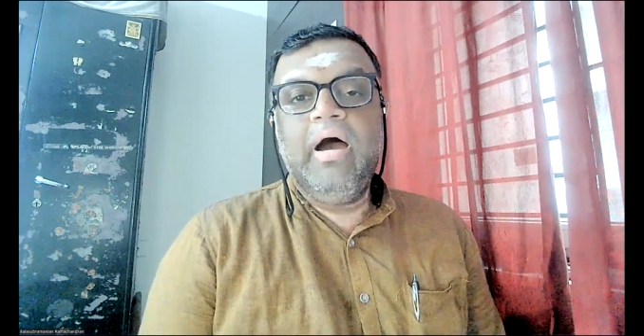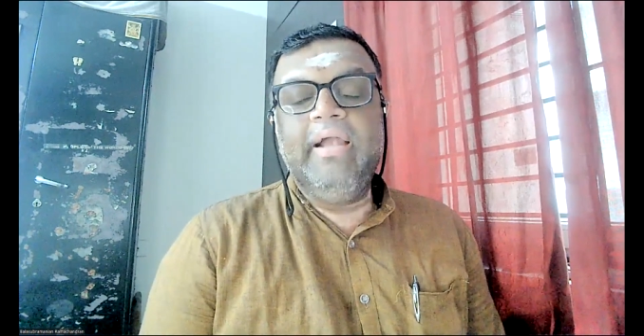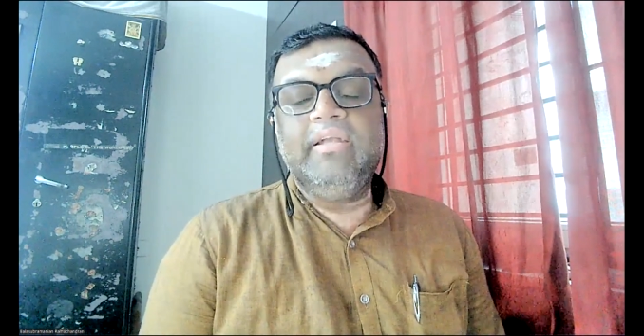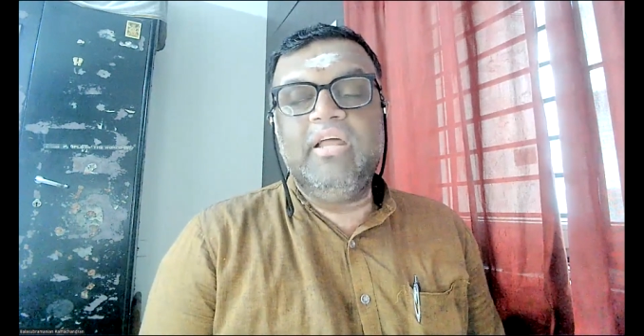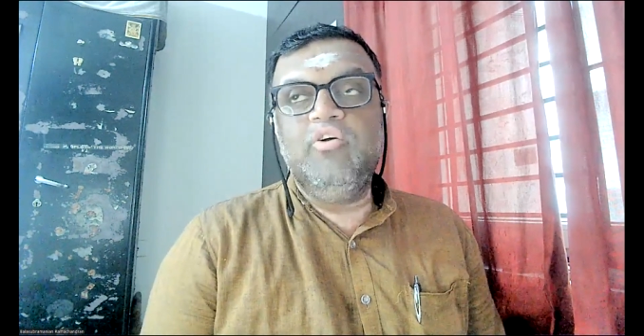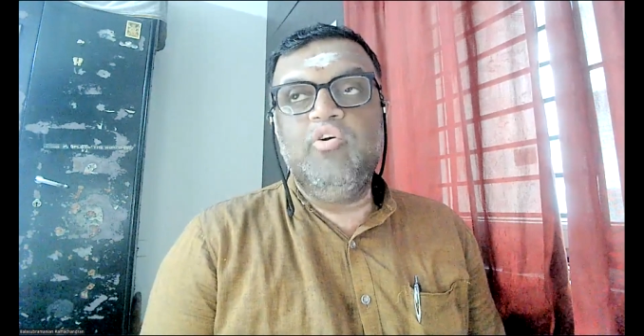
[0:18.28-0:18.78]

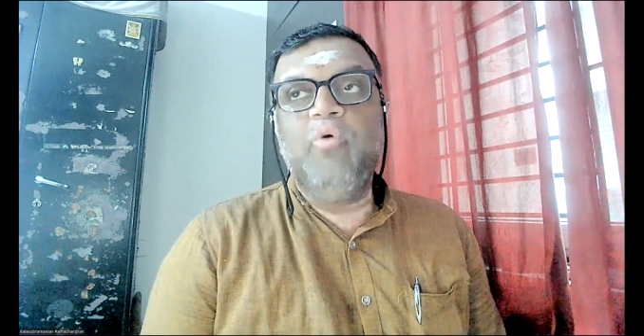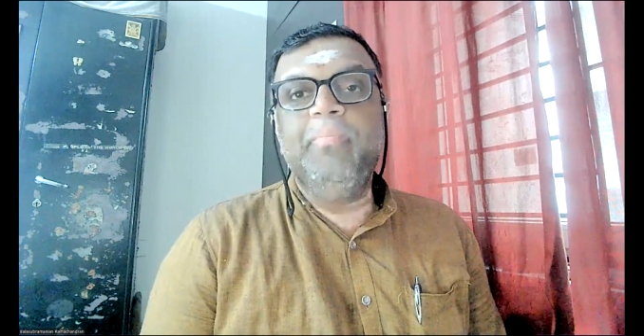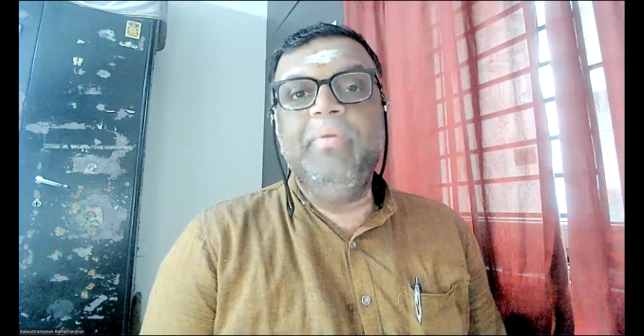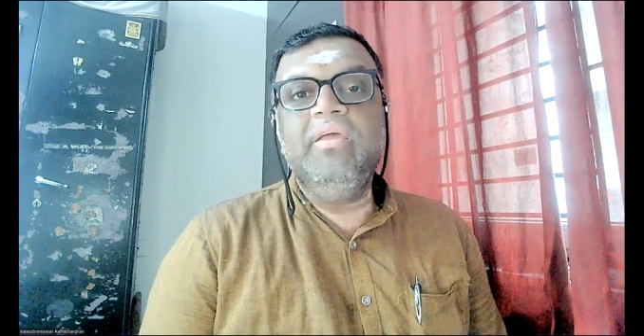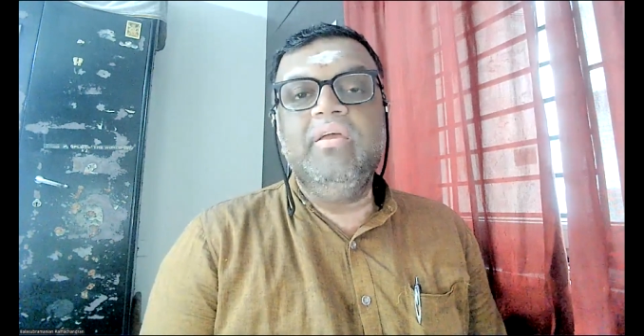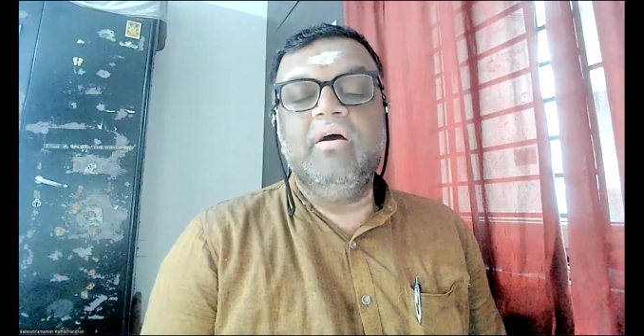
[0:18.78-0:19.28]
I'll tell you how
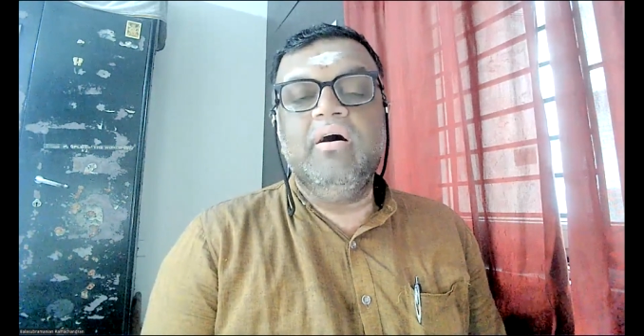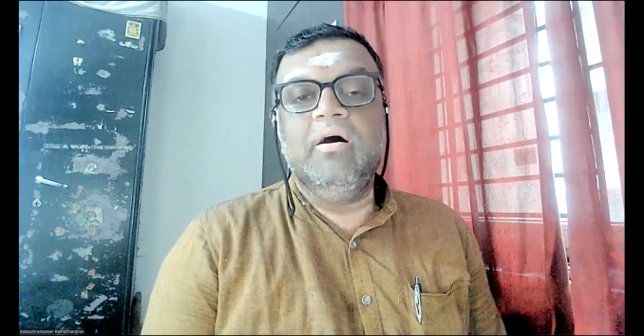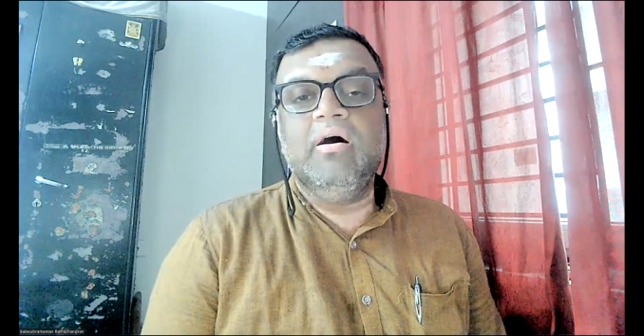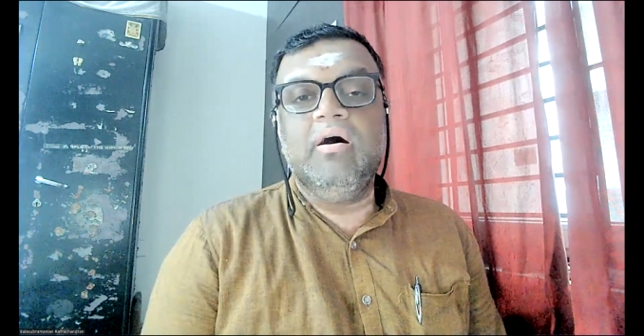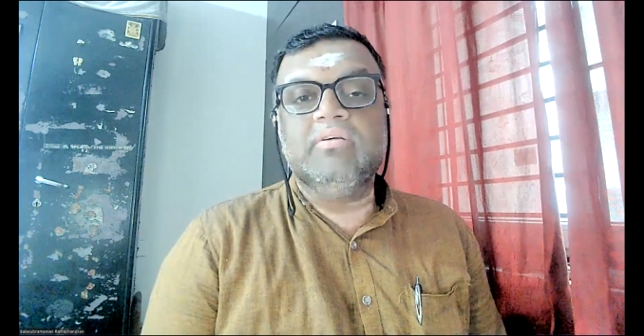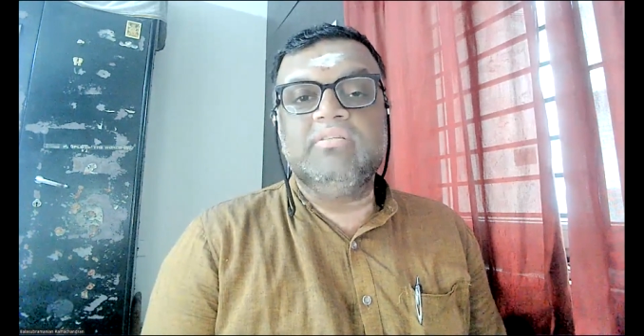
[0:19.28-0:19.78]
many
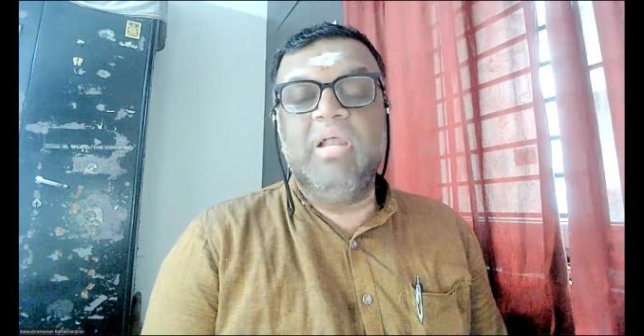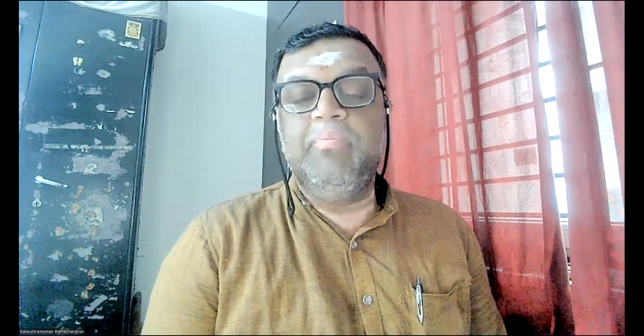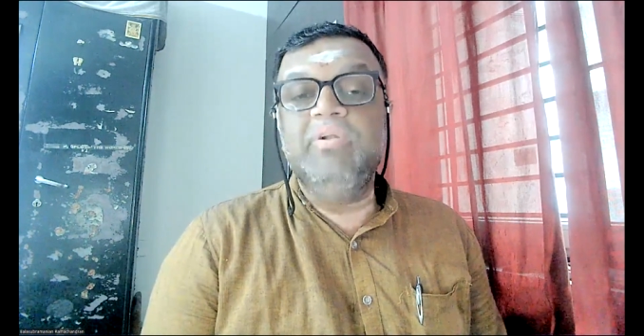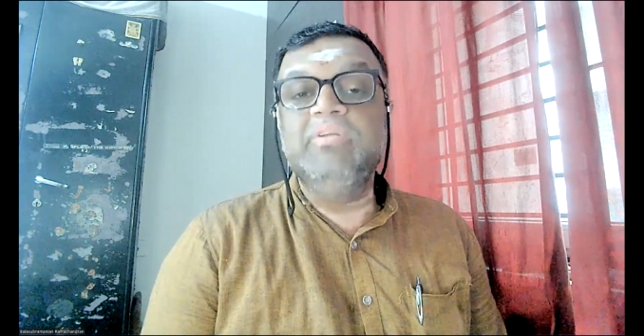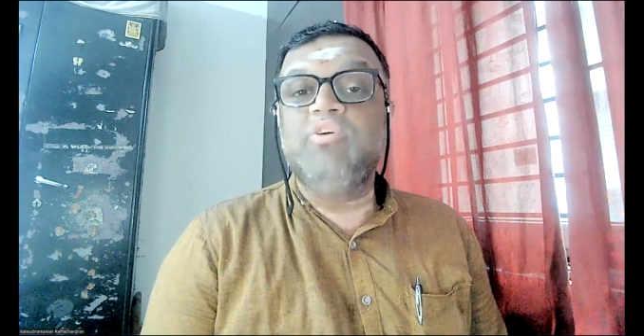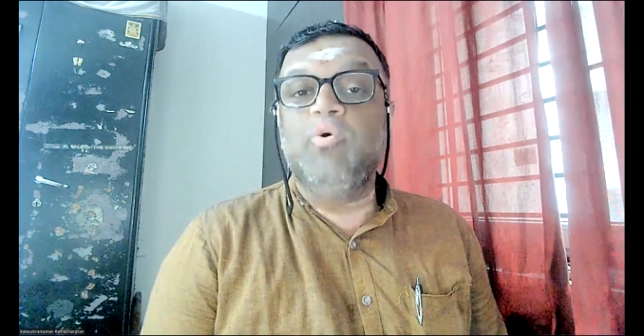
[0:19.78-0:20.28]

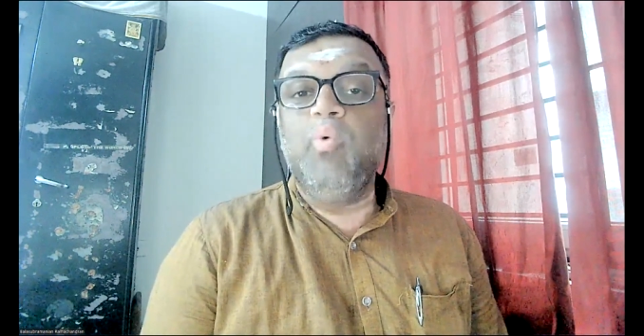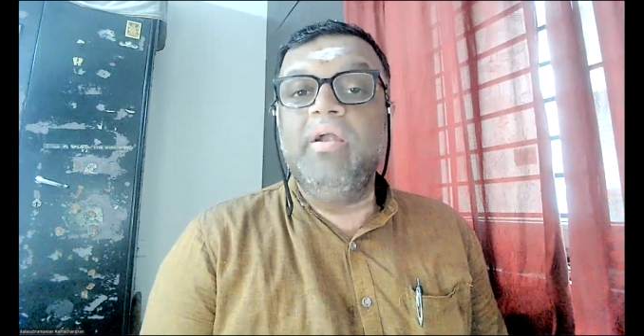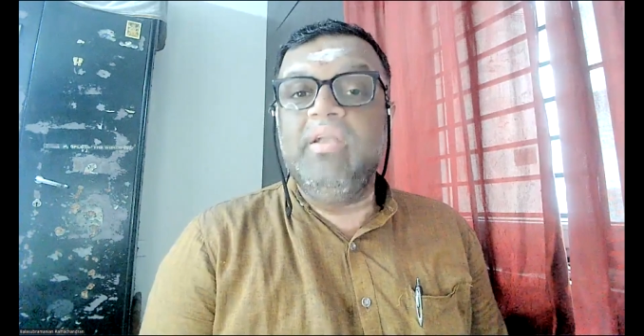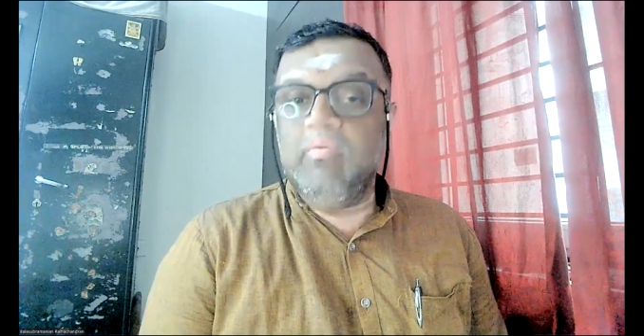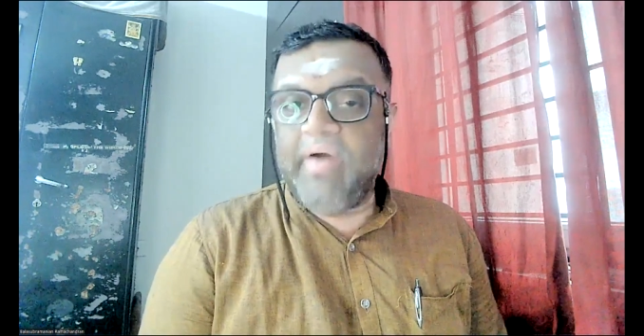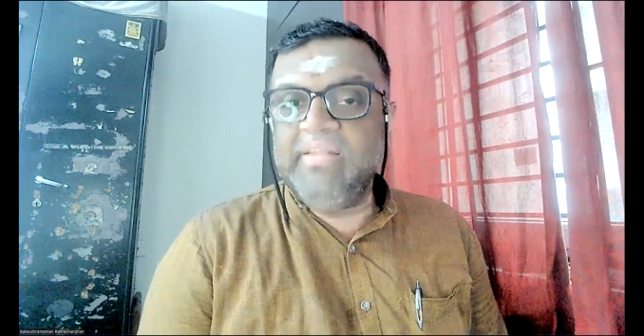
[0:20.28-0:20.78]
syllables the
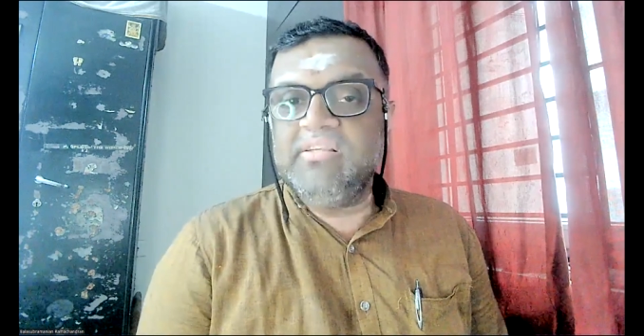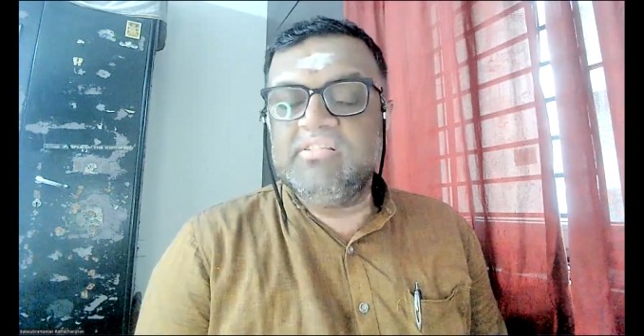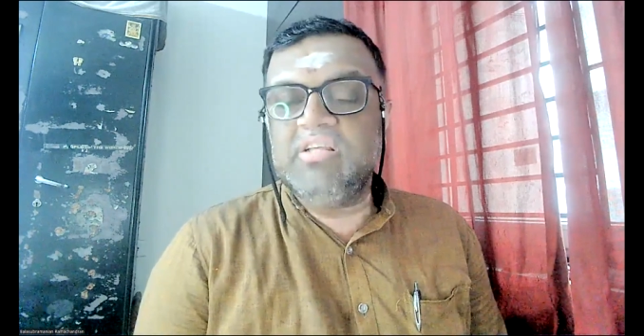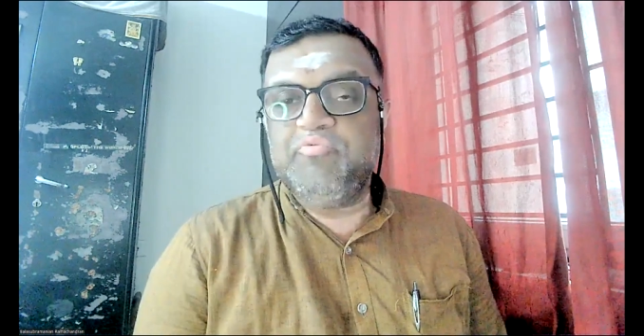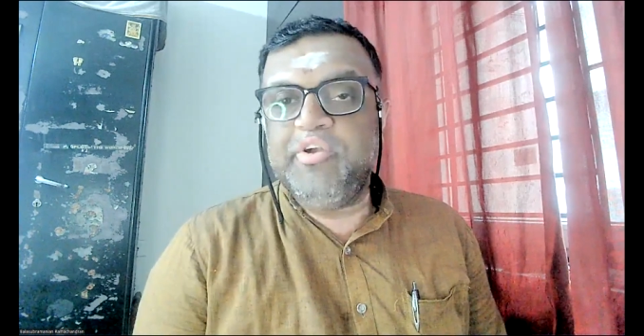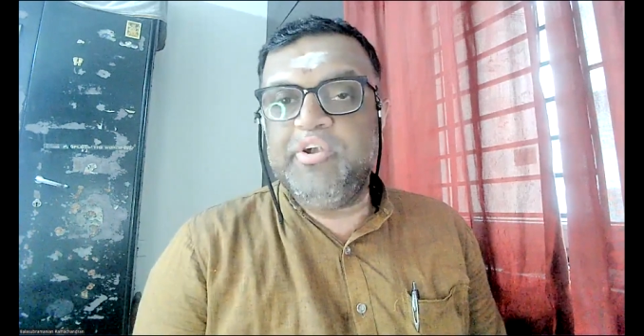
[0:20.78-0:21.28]
word divides
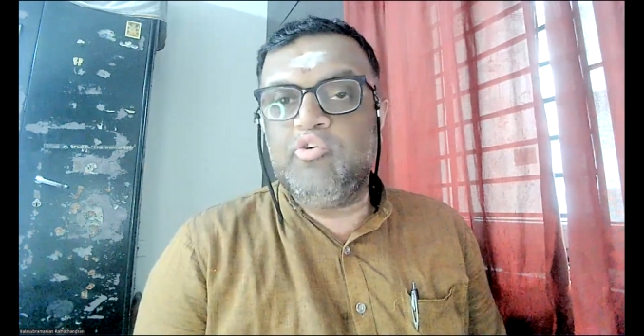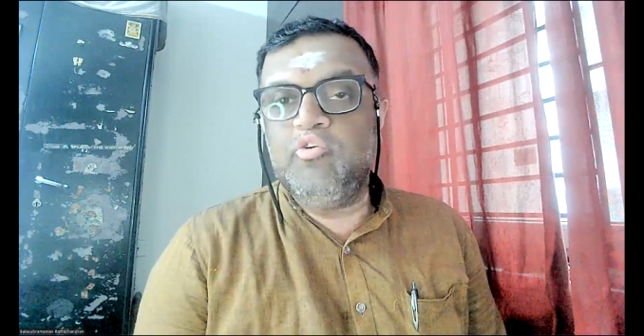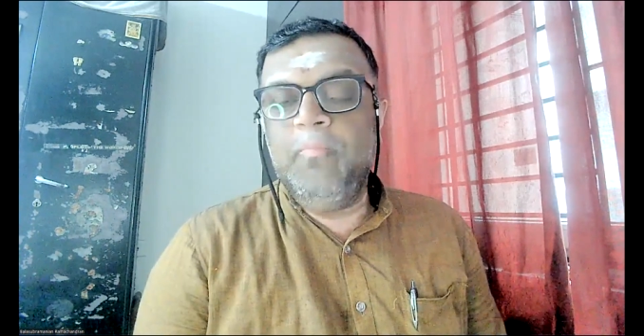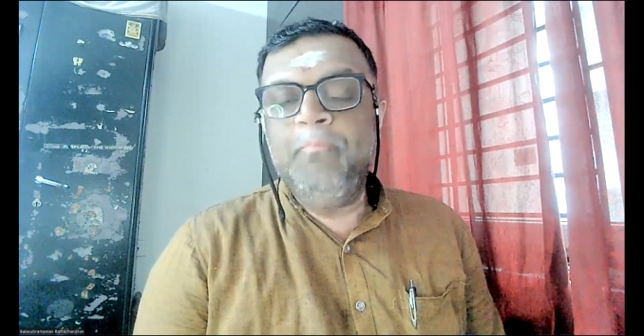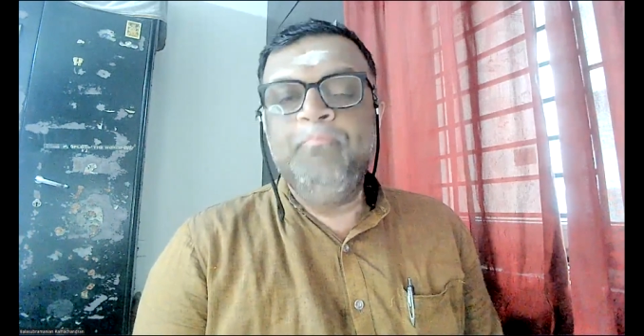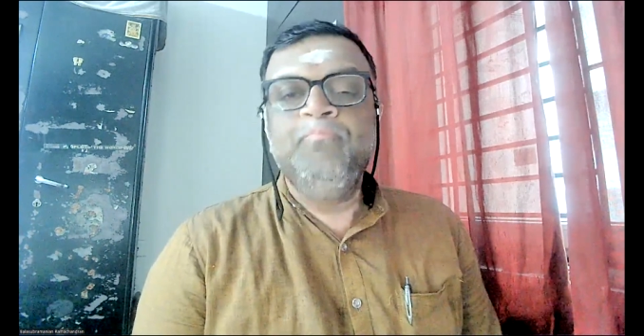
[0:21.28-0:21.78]
itself into.